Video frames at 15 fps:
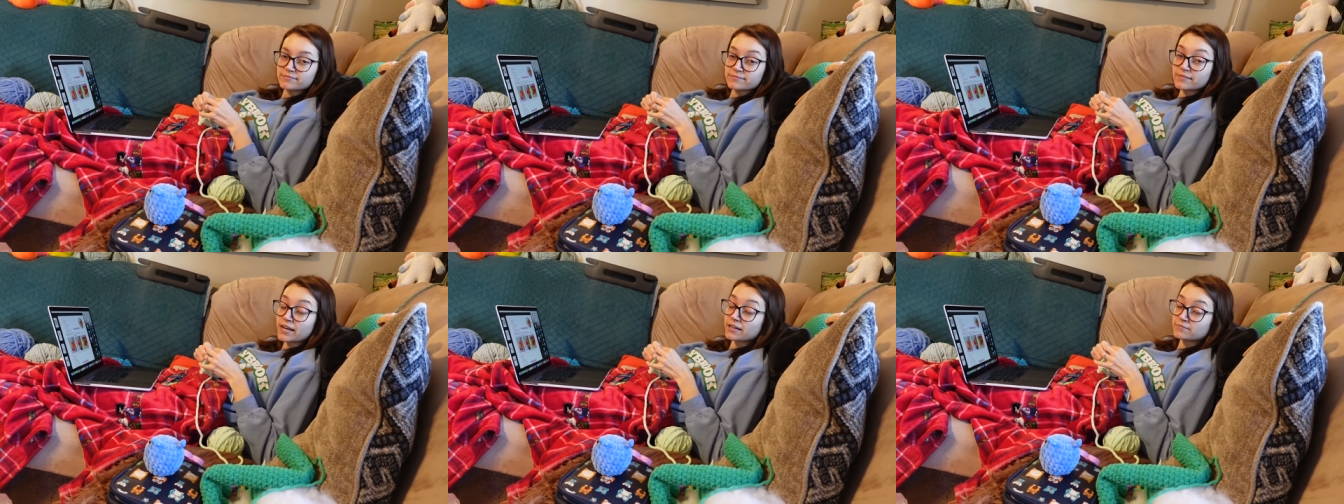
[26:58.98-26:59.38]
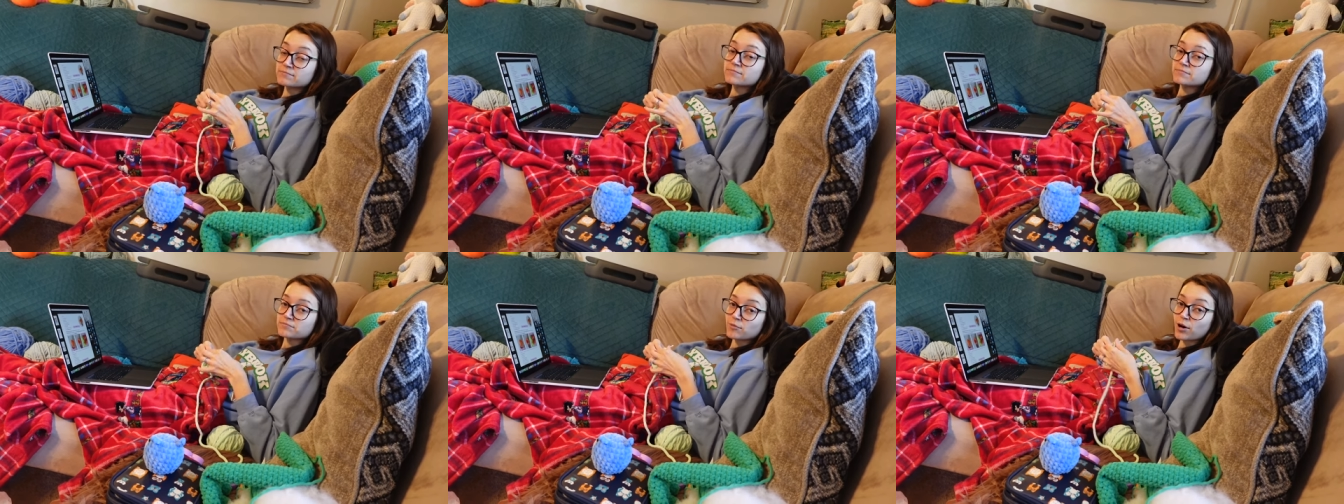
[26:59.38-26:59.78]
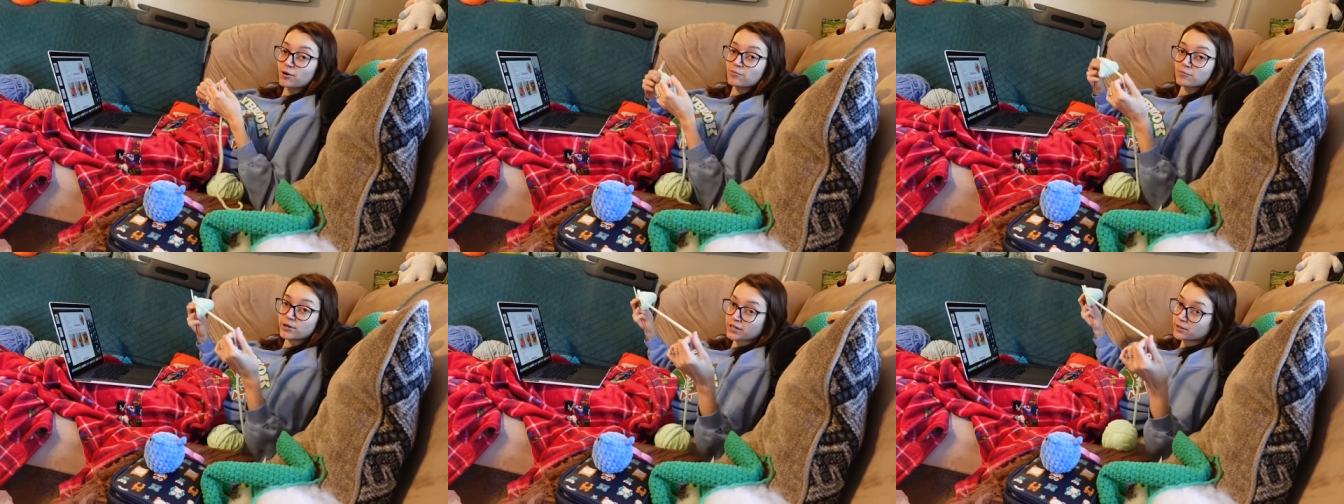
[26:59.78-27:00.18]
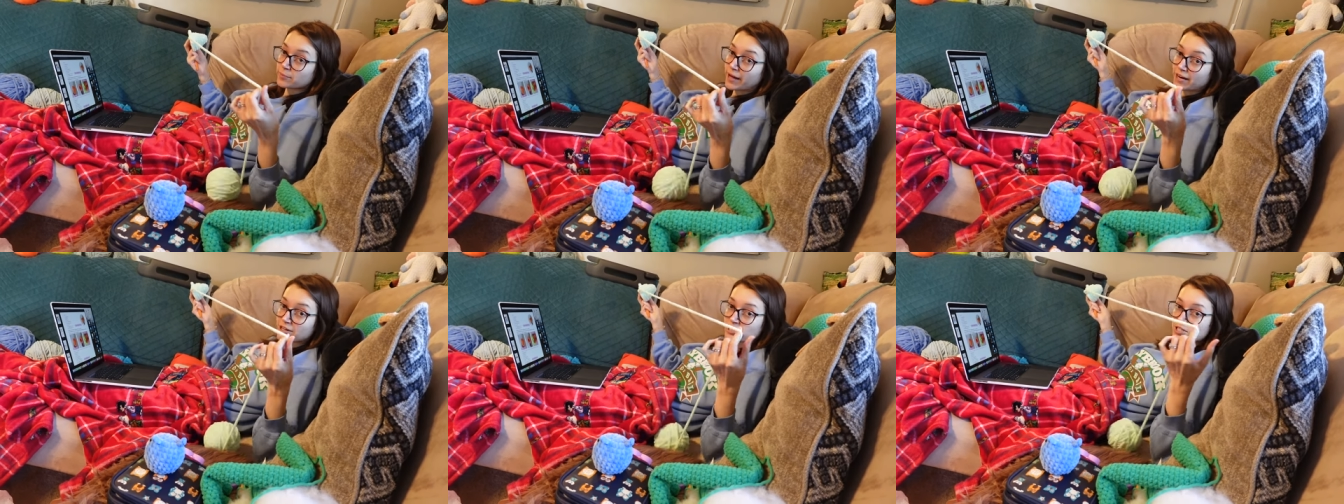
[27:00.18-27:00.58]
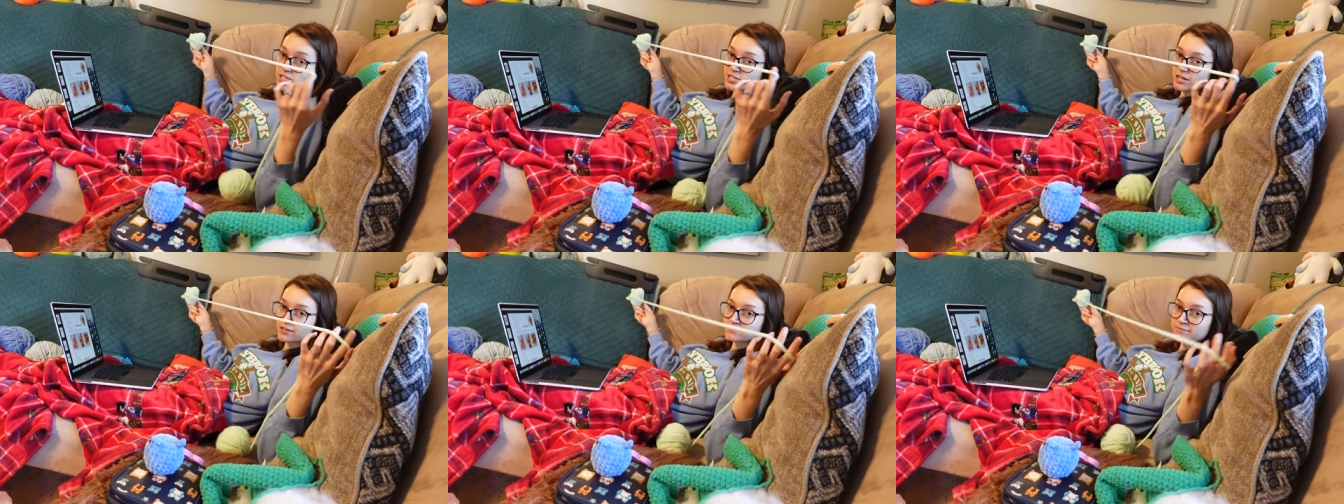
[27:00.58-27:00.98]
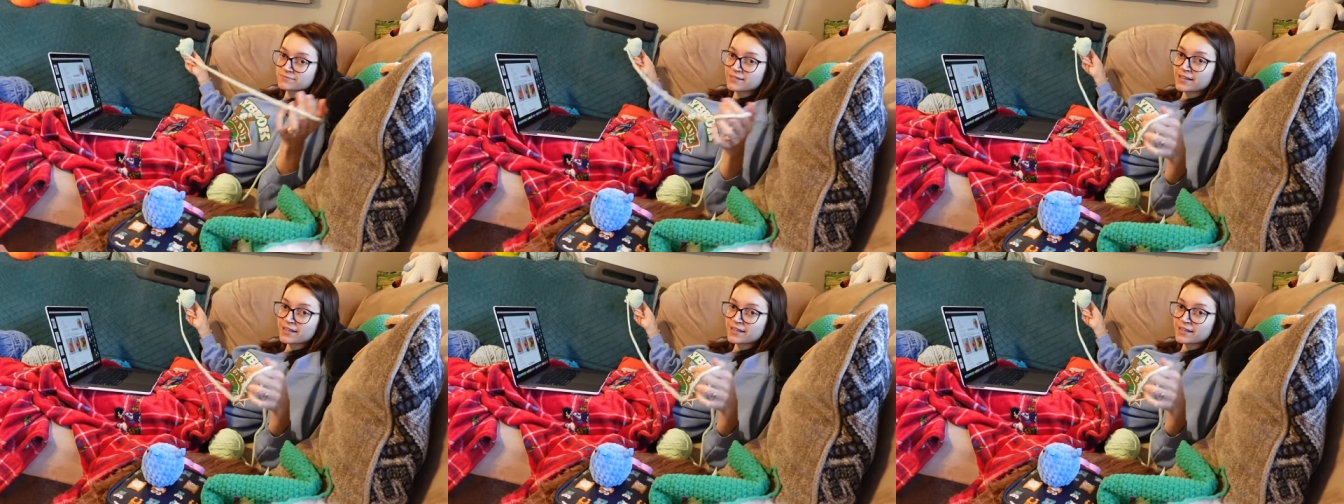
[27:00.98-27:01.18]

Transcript: Yeah. Well, we got the patterns, so.